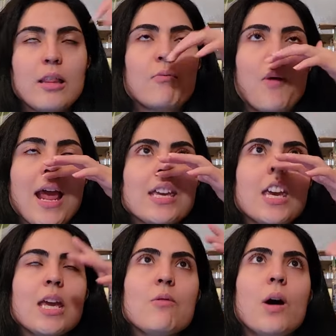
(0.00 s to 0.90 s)

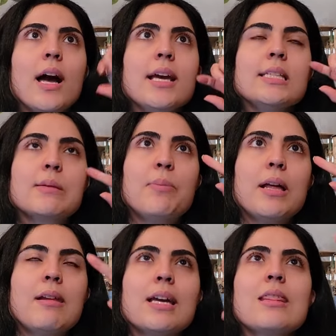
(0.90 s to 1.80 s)
ranking wise,
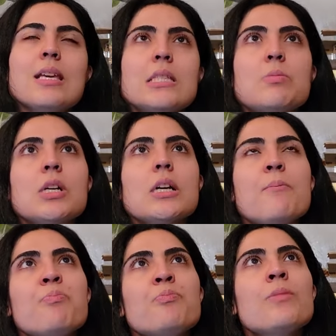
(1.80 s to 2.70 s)
but, like, this book,
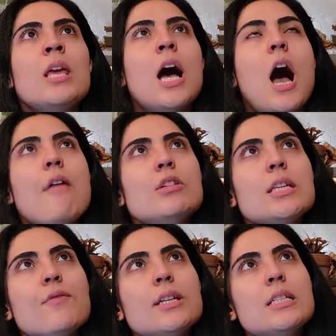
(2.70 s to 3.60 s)
I will
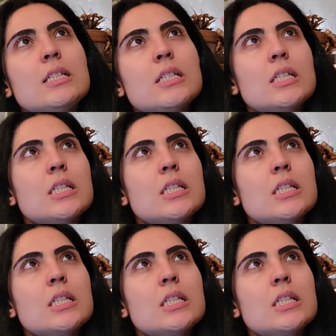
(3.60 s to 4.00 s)
give it